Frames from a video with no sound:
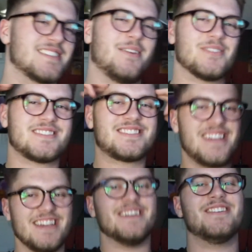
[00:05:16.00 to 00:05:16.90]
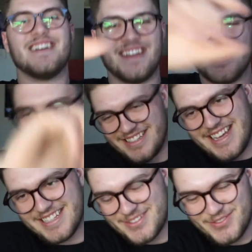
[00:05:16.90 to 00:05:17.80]
I will see you in the
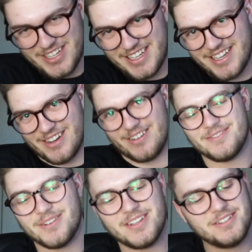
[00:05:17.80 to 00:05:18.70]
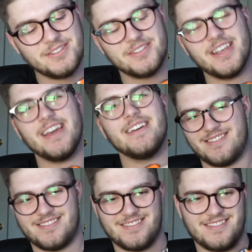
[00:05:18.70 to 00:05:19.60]
next video. What did you say? And
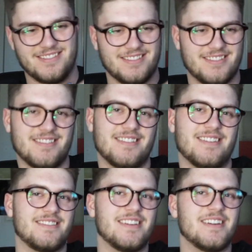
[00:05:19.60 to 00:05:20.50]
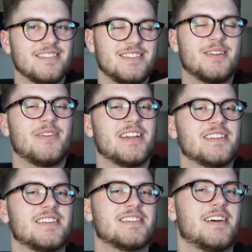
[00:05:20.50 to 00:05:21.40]
have fun. Yeah, Savannah
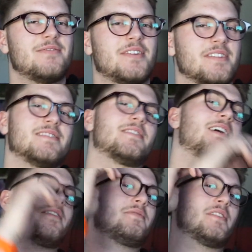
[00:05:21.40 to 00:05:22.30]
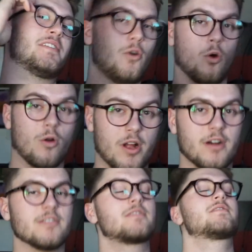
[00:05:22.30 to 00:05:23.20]
says have fun. So have fun. Or
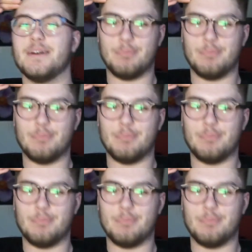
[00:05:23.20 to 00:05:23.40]
else.